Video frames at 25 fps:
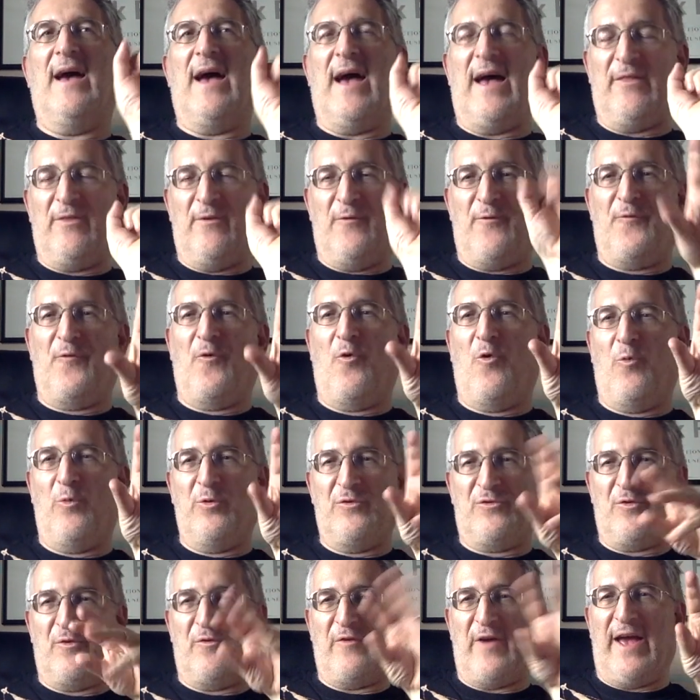and the four
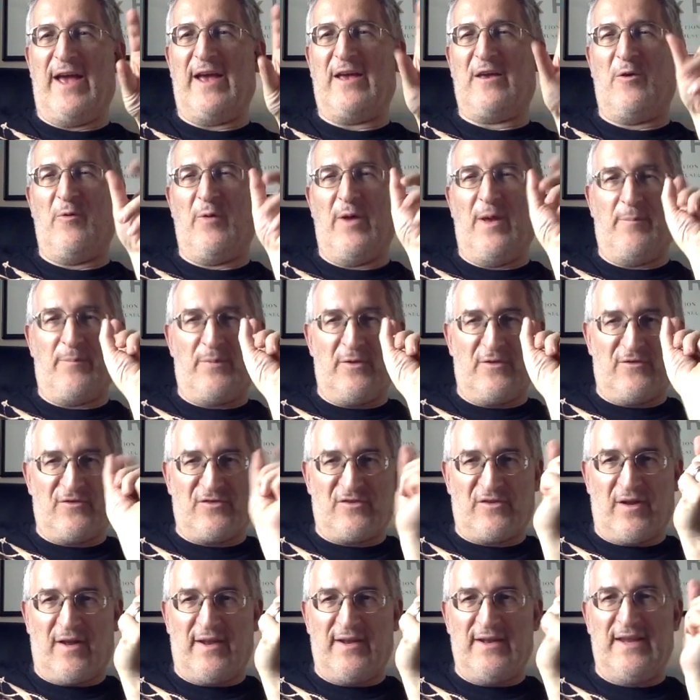would sort of echo it, but
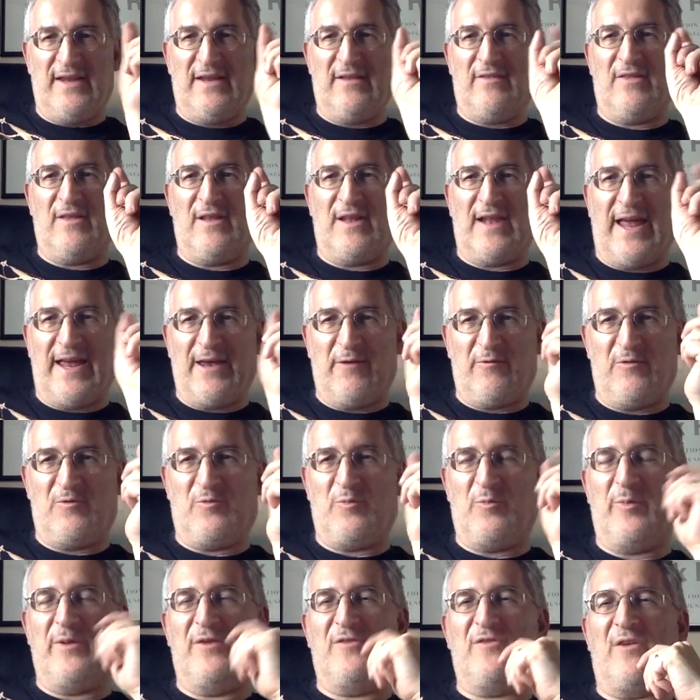slightly the
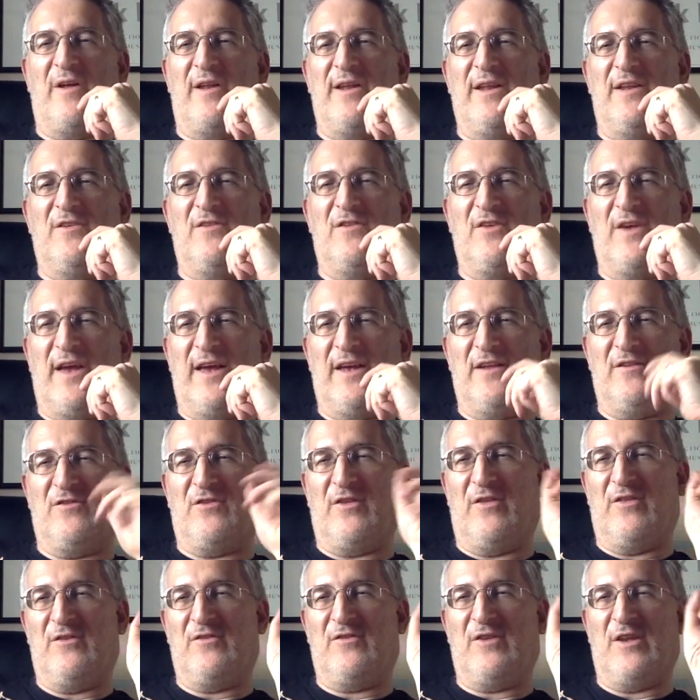language would be slightly changed.
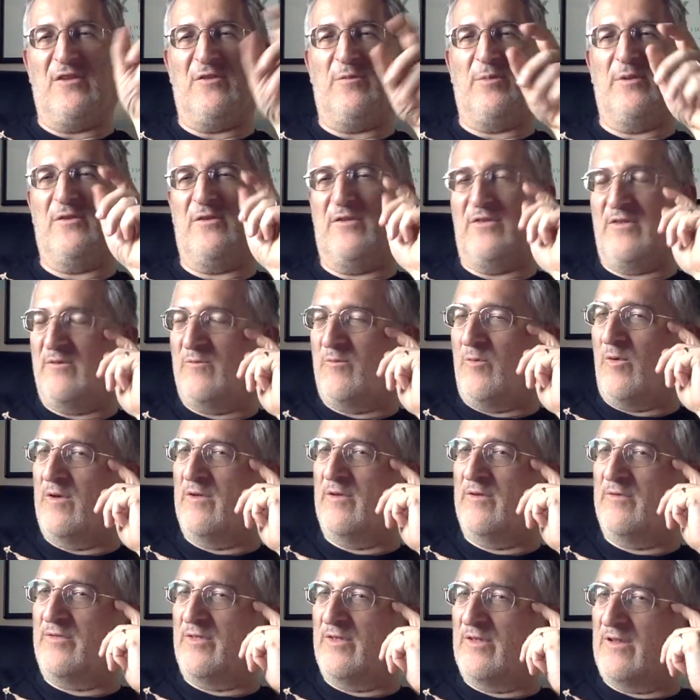So the sentiment of the
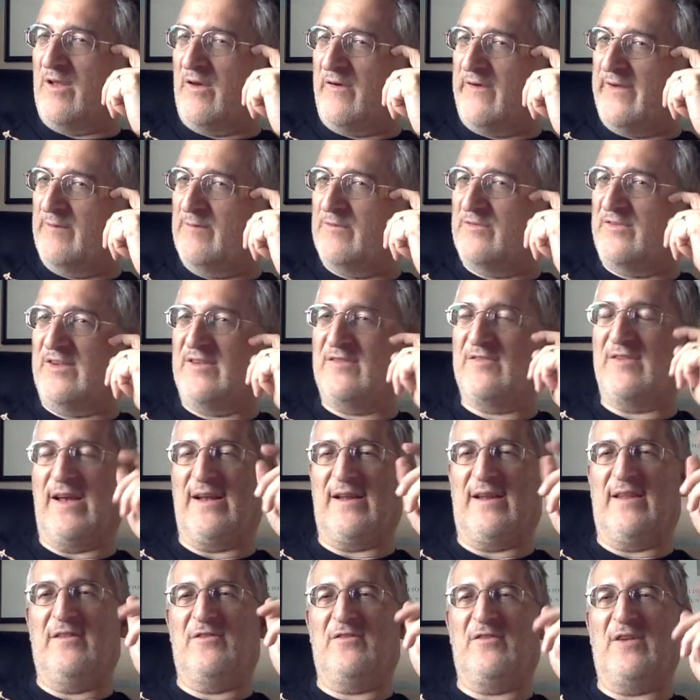of the line was
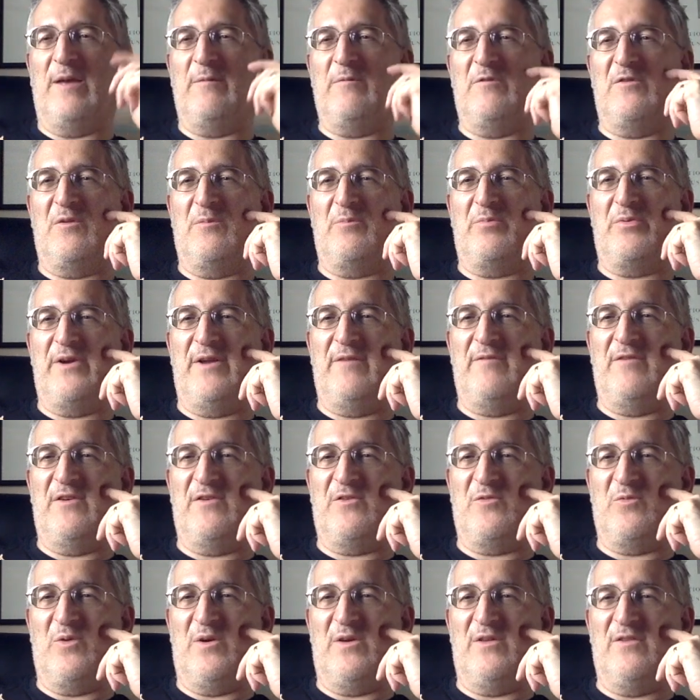exactly the same as the
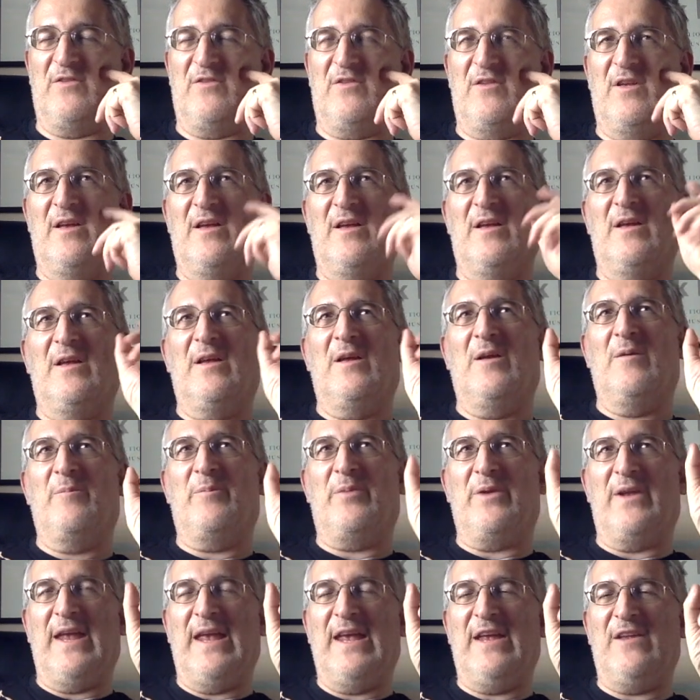previous ones,
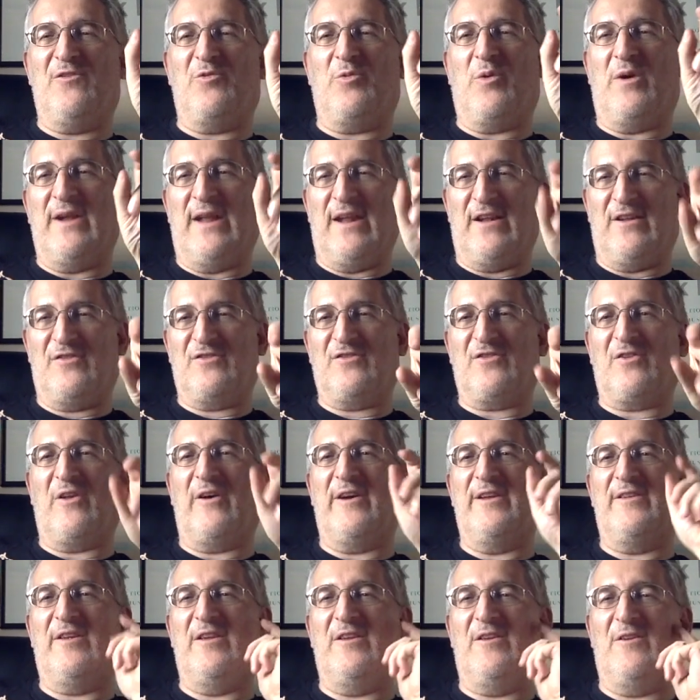but each one had a
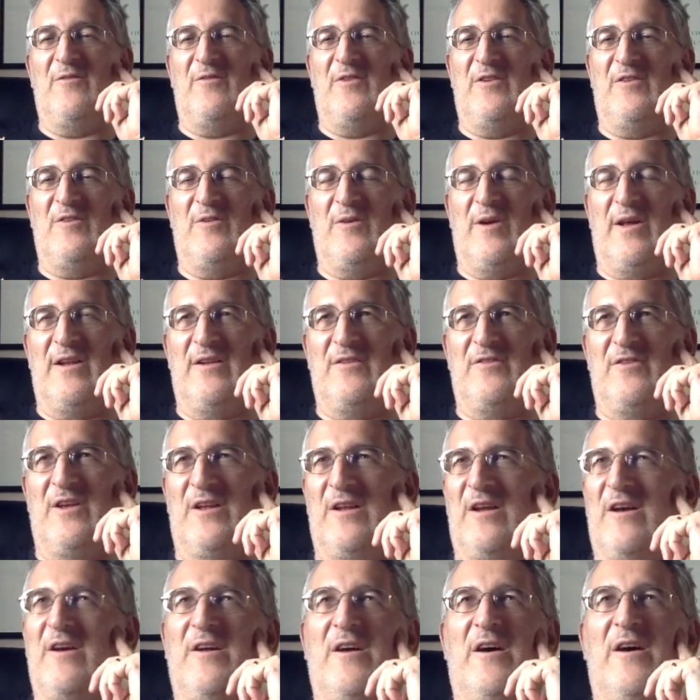slight individuality,
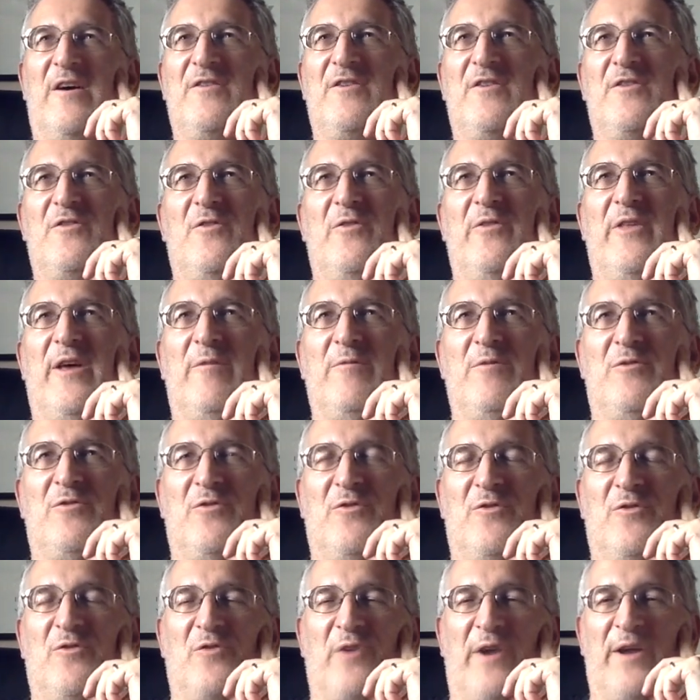and I, I just thought that was
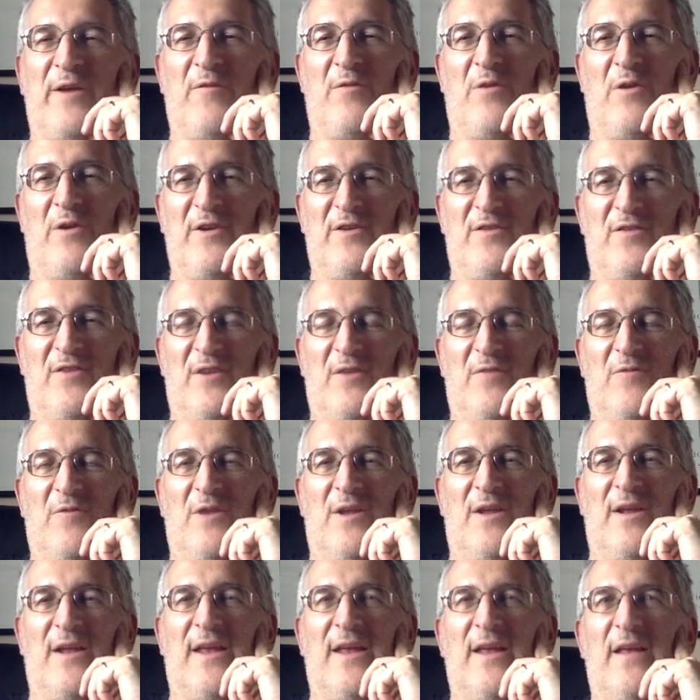sort of great writing,
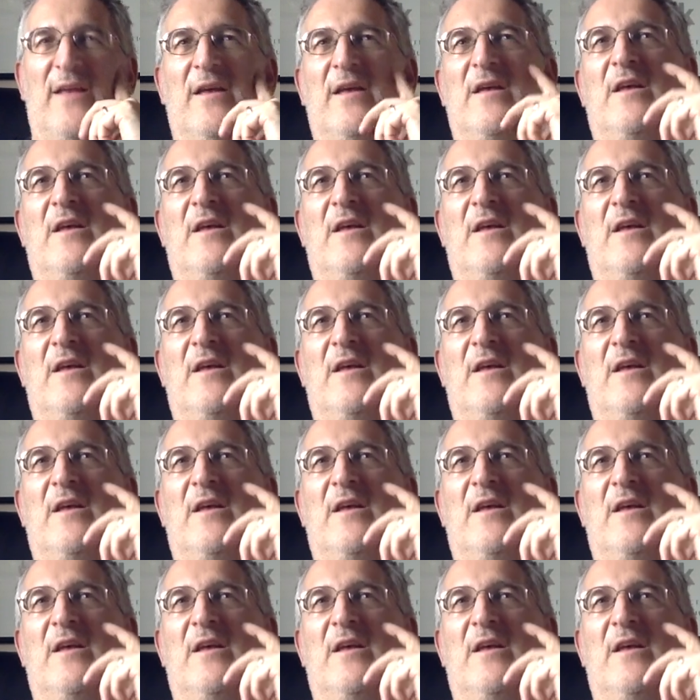really.